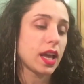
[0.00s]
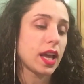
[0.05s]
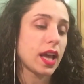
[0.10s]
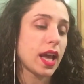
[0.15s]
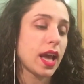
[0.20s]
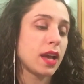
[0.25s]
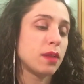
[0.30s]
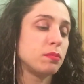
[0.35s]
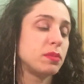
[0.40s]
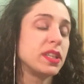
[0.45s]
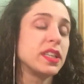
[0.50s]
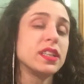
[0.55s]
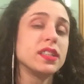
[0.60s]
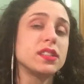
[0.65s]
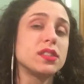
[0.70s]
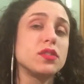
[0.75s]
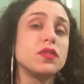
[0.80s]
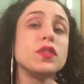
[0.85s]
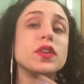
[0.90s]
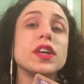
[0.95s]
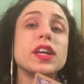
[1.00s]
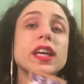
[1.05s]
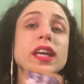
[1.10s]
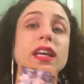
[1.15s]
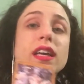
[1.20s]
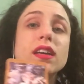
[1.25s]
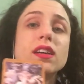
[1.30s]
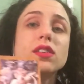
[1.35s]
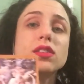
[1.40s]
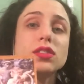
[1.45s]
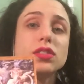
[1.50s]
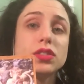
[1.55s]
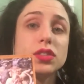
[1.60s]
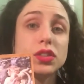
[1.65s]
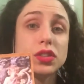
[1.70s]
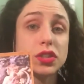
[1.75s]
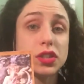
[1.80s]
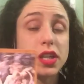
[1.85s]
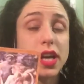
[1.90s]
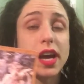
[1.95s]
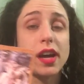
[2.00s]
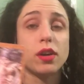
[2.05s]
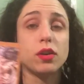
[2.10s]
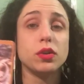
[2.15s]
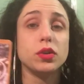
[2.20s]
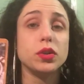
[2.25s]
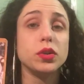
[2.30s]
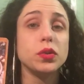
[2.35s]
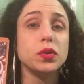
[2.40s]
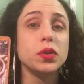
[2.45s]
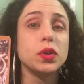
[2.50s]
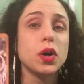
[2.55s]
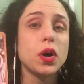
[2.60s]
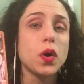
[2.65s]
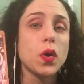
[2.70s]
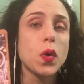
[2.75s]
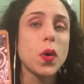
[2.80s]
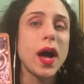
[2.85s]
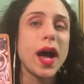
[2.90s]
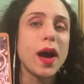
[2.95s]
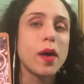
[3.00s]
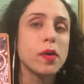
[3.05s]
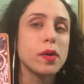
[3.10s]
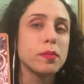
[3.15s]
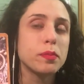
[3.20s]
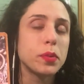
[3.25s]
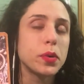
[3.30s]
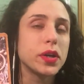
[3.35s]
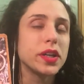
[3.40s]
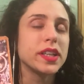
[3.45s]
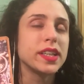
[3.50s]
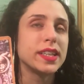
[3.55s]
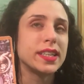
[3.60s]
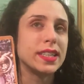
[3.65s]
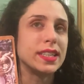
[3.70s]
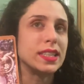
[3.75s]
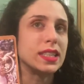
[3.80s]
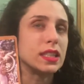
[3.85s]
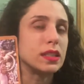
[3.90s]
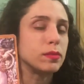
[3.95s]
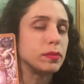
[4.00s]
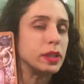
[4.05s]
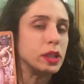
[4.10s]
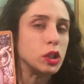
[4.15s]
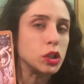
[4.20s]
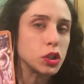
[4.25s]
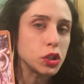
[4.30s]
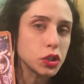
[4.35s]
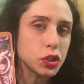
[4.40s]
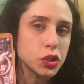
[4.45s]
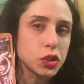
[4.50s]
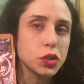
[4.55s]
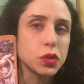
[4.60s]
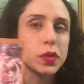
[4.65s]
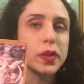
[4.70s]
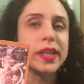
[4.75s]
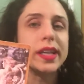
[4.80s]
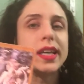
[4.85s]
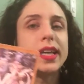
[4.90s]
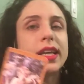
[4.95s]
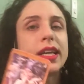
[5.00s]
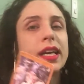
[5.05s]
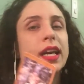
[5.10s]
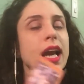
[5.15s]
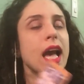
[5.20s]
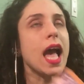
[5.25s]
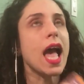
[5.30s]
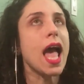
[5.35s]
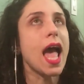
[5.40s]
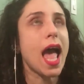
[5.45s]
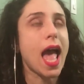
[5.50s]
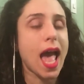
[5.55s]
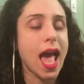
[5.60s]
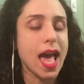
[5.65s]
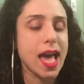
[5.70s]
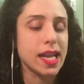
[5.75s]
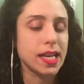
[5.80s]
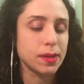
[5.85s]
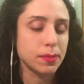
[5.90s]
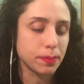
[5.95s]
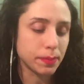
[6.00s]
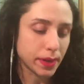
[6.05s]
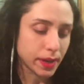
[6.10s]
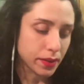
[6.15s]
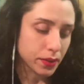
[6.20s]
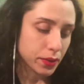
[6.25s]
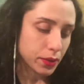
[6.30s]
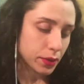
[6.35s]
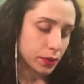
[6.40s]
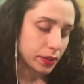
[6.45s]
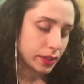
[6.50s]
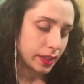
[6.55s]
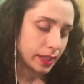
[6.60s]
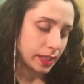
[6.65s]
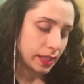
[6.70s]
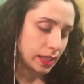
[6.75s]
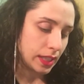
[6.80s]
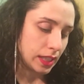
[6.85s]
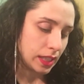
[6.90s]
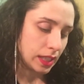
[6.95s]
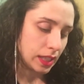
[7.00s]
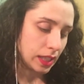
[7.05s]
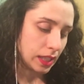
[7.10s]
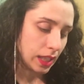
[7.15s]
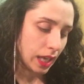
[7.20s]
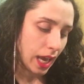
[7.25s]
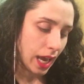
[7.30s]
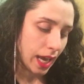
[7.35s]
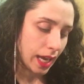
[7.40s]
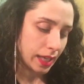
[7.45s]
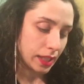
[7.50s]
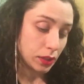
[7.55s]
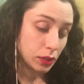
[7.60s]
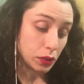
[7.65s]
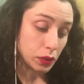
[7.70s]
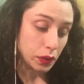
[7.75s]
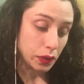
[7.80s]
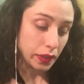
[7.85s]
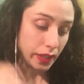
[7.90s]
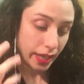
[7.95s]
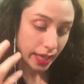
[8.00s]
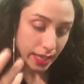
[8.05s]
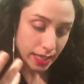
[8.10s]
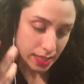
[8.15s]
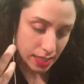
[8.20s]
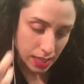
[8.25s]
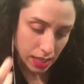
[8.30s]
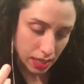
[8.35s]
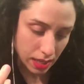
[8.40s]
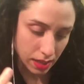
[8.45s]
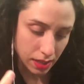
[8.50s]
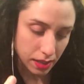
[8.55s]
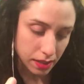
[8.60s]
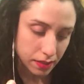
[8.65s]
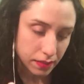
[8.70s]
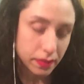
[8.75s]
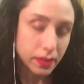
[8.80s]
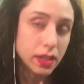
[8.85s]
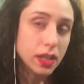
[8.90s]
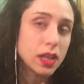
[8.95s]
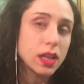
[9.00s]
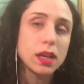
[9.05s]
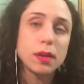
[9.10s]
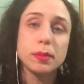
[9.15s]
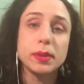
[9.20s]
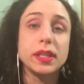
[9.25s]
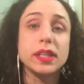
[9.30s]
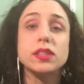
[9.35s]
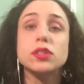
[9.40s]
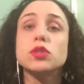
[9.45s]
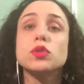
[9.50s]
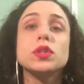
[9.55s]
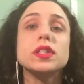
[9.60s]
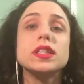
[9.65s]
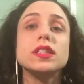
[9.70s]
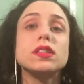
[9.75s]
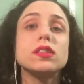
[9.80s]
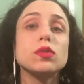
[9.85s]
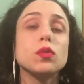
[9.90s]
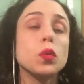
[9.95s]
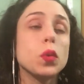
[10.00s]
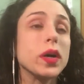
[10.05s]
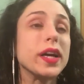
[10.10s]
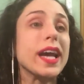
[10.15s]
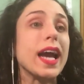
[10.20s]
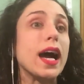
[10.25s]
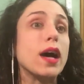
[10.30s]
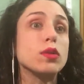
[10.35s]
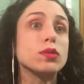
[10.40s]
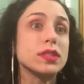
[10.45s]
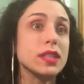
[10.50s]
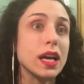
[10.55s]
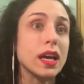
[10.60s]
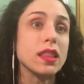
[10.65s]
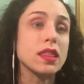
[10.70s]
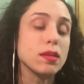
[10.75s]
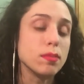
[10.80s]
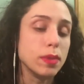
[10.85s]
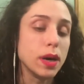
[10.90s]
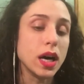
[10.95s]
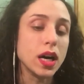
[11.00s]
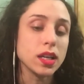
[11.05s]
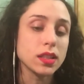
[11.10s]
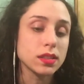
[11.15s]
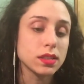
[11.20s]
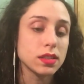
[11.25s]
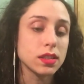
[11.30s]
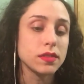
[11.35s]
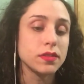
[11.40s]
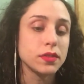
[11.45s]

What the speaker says: And because you've healed your shadow, you know how important it is to be nurturing and motherly and creative, because you need to work outside the box.